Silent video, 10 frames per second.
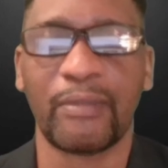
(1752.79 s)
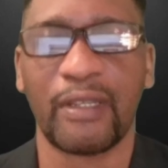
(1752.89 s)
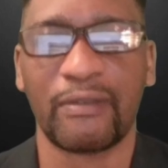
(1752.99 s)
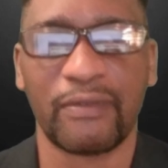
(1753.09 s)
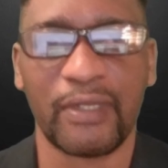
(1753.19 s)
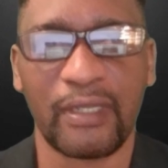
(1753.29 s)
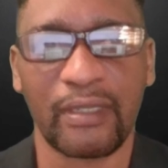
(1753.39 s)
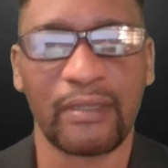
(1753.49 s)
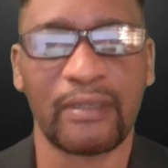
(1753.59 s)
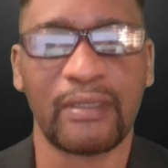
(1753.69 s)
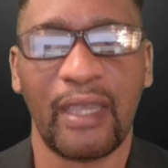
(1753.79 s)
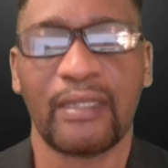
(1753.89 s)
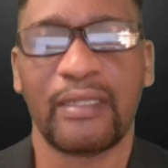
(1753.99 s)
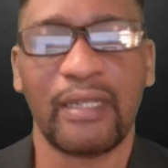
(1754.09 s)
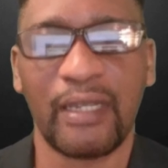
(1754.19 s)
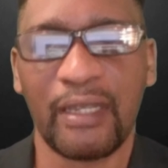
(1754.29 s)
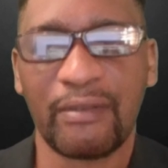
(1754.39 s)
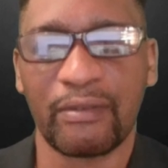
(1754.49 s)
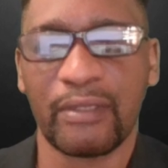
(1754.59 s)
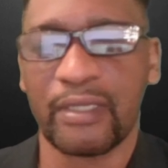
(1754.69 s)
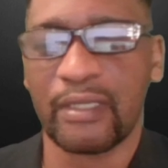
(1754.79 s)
that vehicle and deliver it